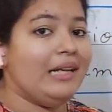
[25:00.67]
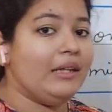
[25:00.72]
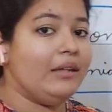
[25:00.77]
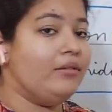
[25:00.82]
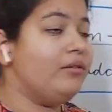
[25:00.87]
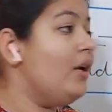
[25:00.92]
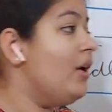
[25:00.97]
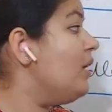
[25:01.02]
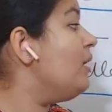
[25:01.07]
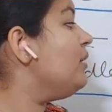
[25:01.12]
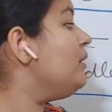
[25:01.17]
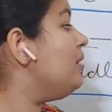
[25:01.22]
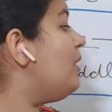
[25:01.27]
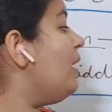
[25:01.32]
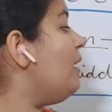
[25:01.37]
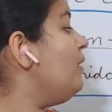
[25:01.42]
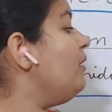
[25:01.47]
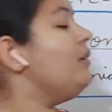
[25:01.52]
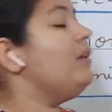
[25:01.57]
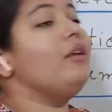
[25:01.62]
and in this
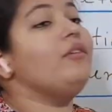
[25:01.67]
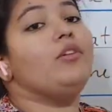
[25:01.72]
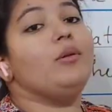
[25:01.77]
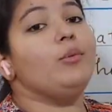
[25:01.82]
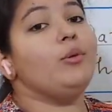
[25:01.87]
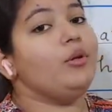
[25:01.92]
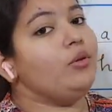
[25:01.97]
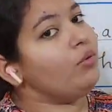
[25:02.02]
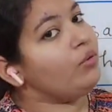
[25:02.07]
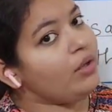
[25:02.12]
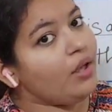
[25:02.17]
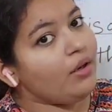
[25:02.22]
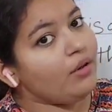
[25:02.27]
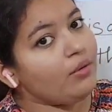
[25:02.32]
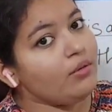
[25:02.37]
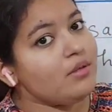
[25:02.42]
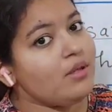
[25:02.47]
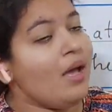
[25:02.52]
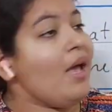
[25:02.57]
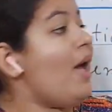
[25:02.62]
case you don't need to
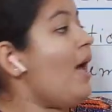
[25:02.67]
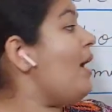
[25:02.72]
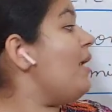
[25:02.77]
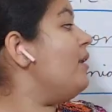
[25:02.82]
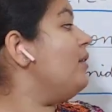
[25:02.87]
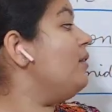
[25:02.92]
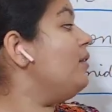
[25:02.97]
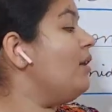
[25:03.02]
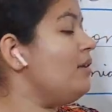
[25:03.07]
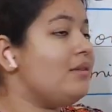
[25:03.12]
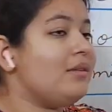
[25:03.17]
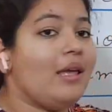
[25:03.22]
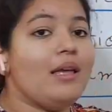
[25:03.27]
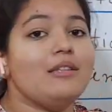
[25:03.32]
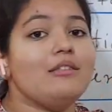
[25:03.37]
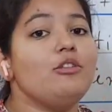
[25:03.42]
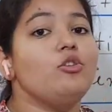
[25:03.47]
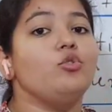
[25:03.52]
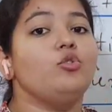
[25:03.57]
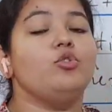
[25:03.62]
find the roots because you can't.
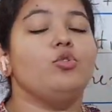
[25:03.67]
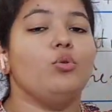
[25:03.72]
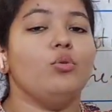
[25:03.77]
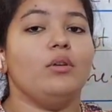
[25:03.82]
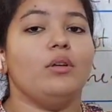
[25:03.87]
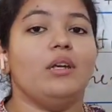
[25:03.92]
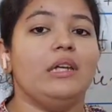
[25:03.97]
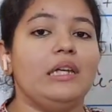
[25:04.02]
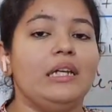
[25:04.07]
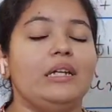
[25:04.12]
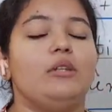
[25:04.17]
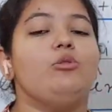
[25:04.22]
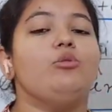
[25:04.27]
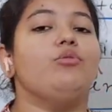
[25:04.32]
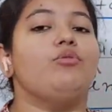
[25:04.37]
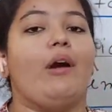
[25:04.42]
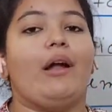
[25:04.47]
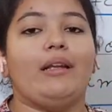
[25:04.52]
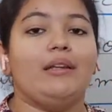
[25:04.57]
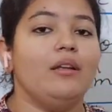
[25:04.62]
Okay, your
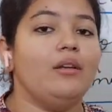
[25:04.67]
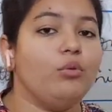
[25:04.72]
textbook